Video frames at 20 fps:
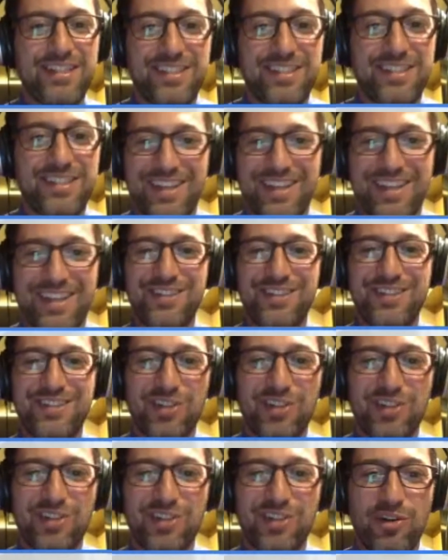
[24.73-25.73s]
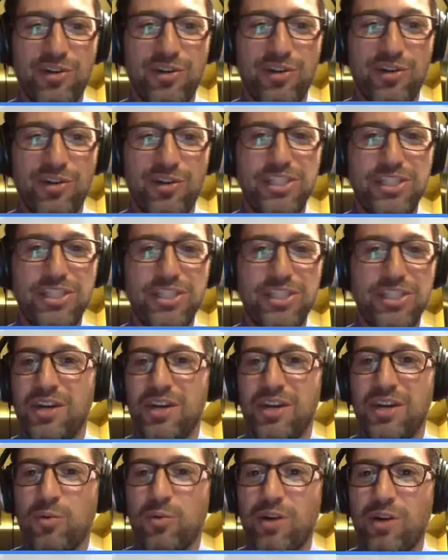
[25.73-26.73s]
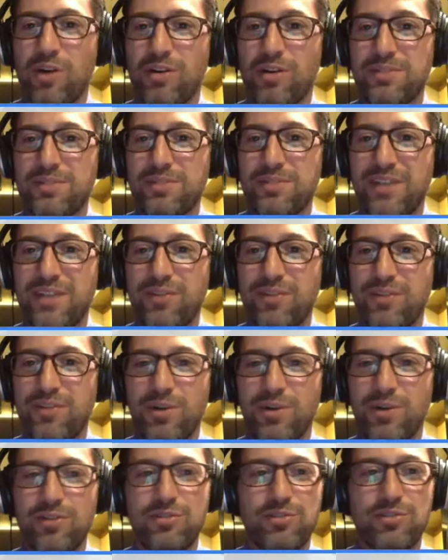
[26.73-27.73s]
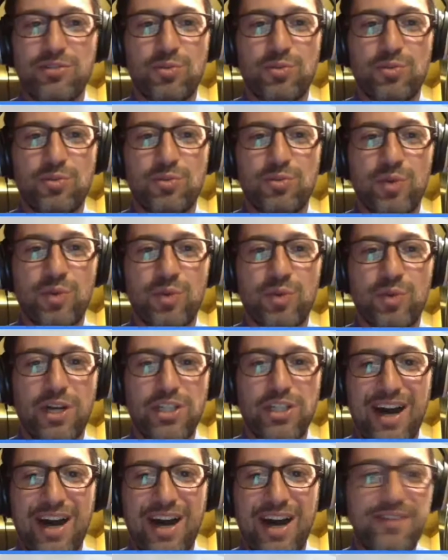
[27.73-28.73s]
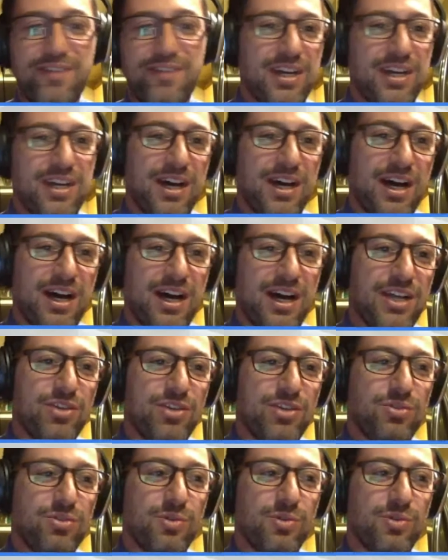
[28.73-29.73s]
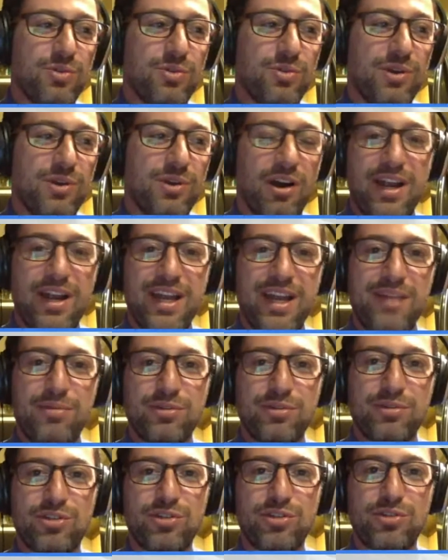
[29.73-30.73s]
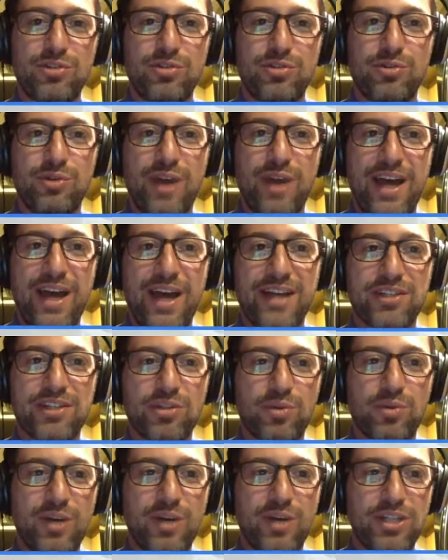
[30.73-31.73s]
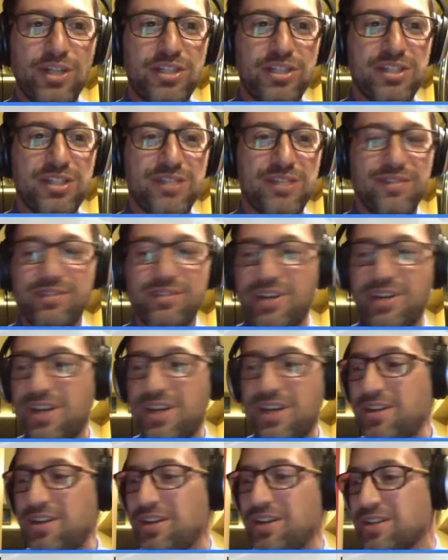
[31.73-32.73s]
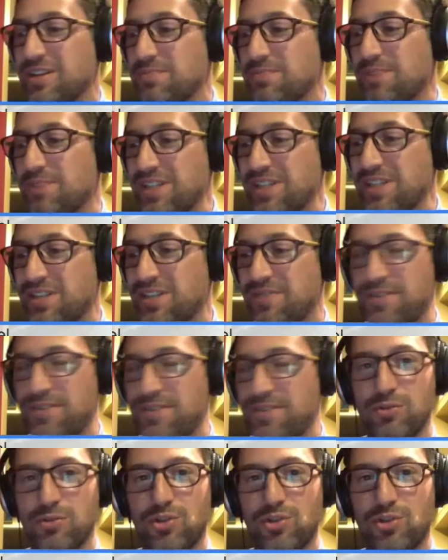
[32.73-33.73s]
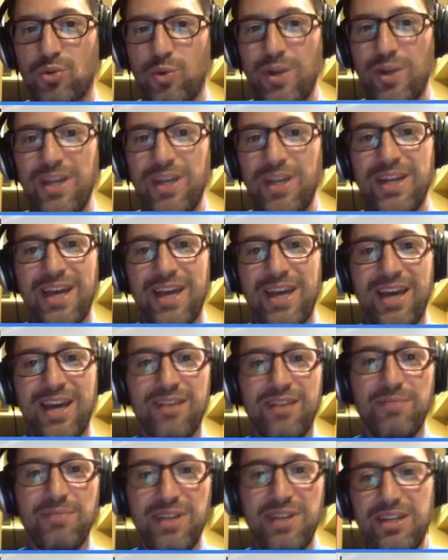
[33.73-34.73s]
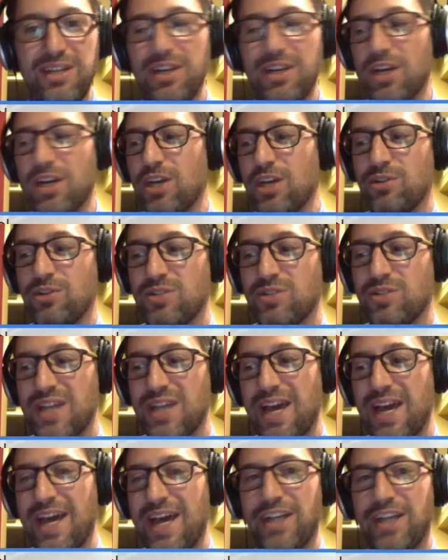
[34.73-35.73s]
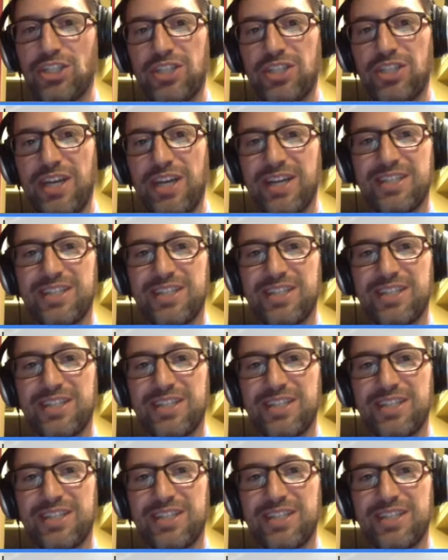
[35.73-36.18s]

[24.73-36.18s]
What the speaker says: Thank you so much. Welcome to everyone who's watching live. You are able to ask questions of Elaine. It's best if you tweet at me using the hashtag